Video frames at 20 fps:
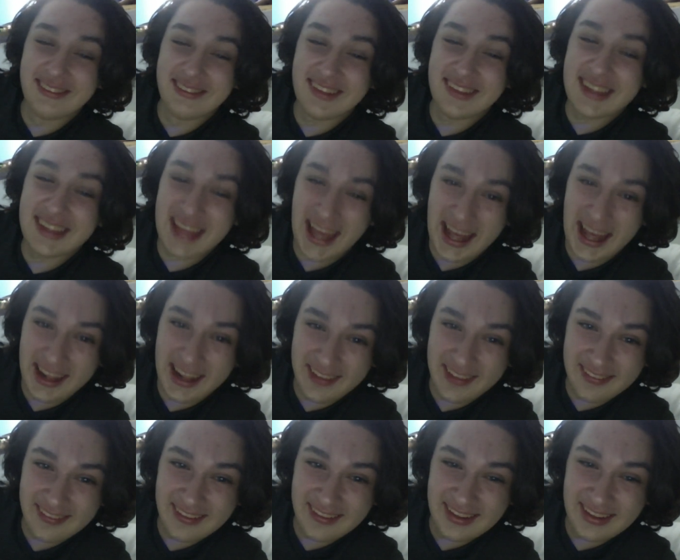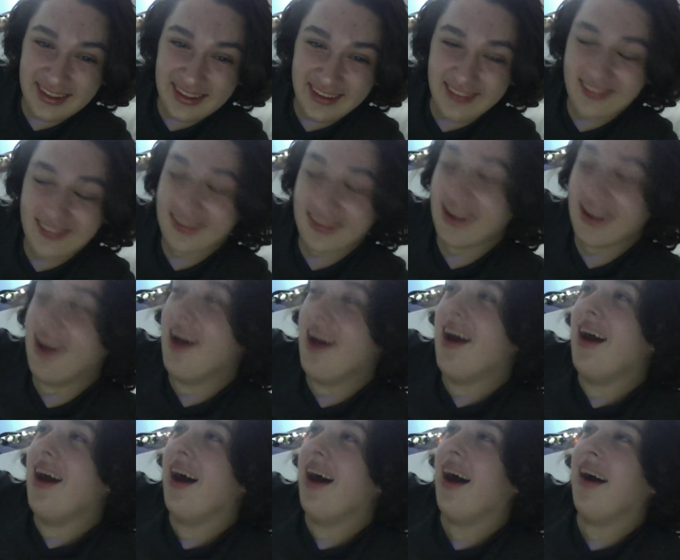the cast list
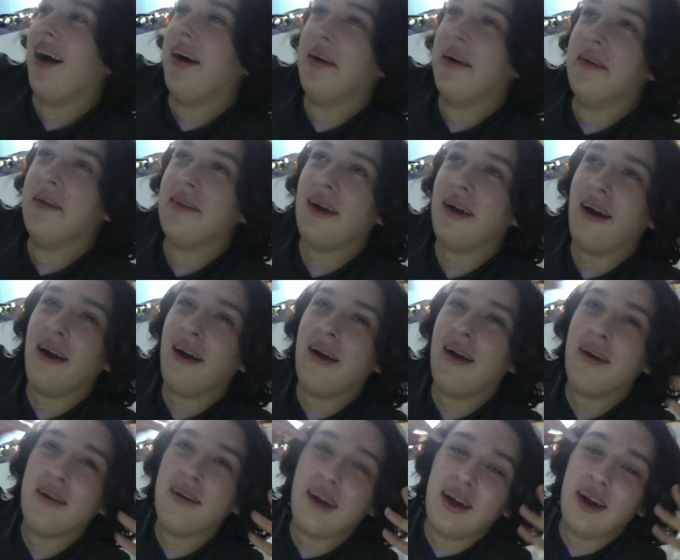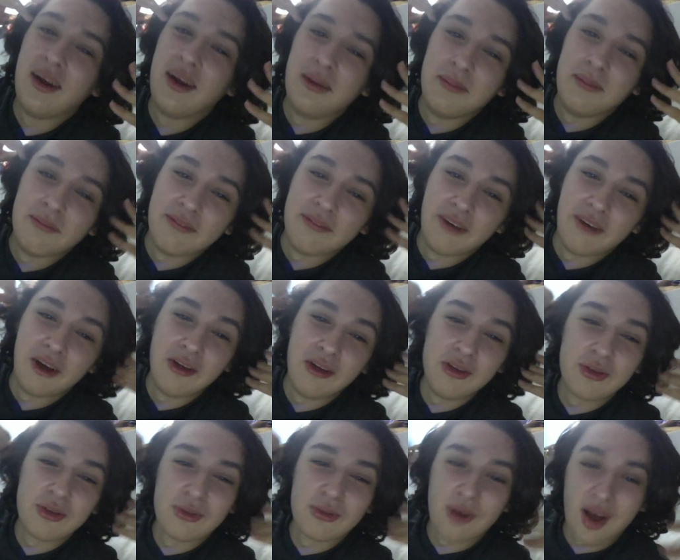of our fall
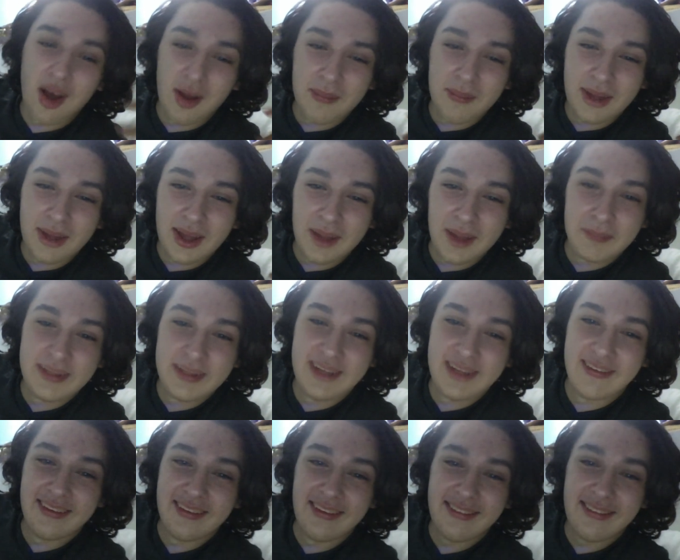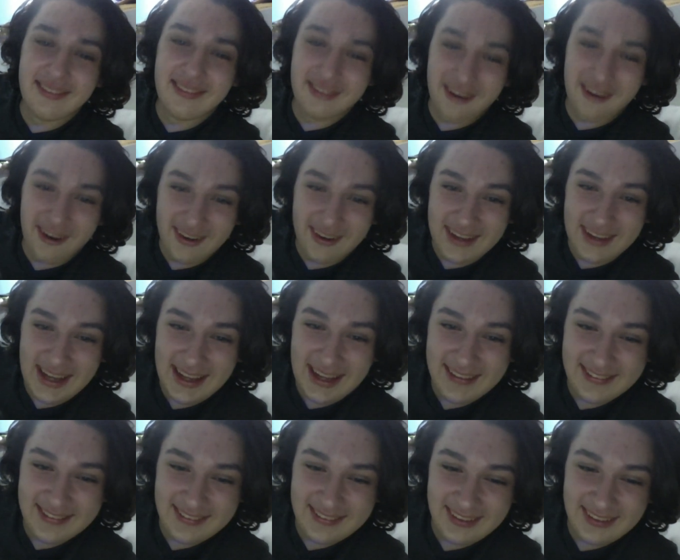drama, Peter and
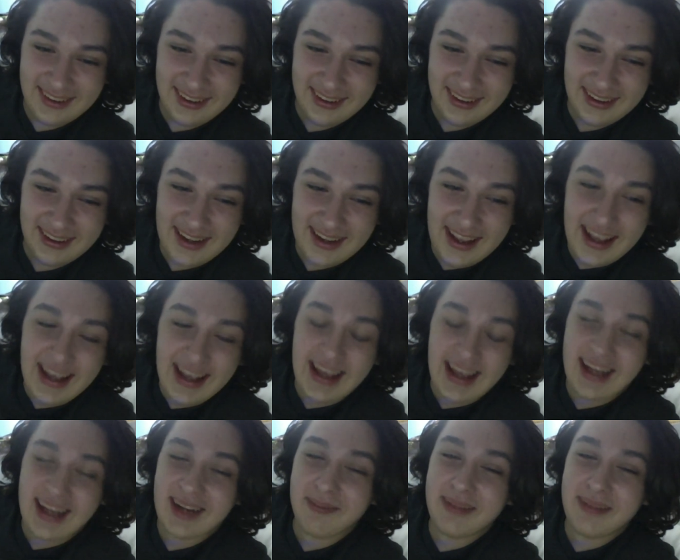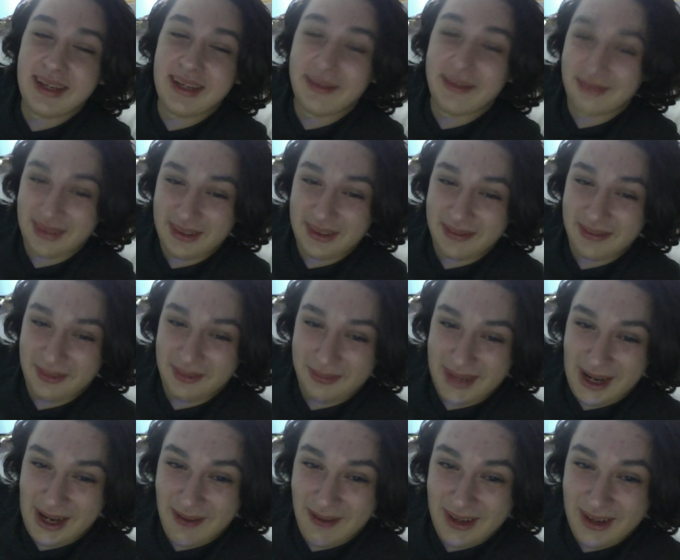Starcatcher, and I'm like really flipping
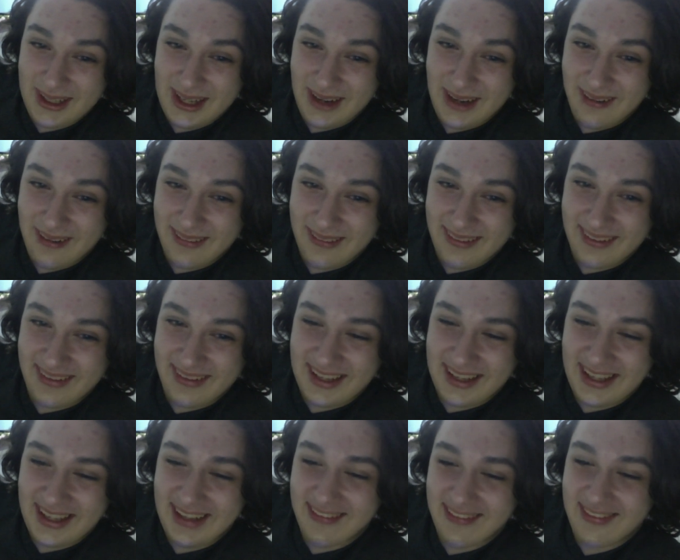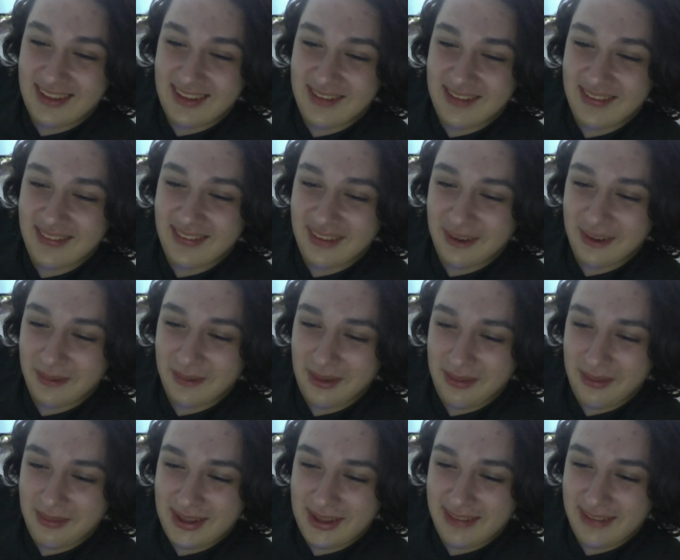out right now. Okay, Steven's here with
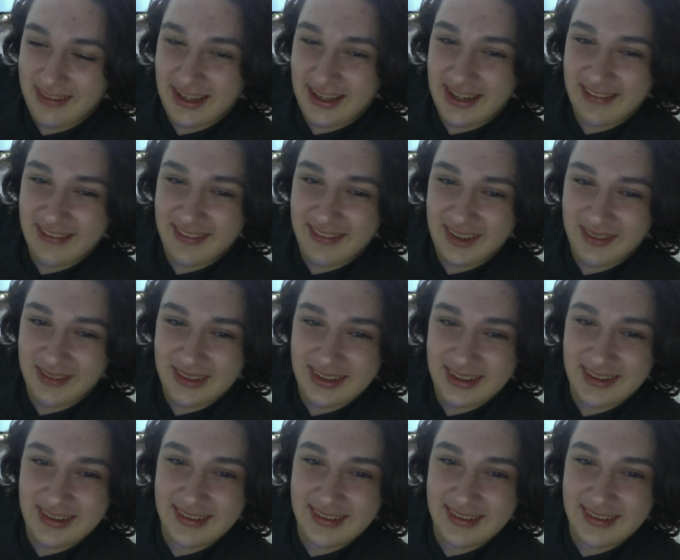me. Say hi, Steven.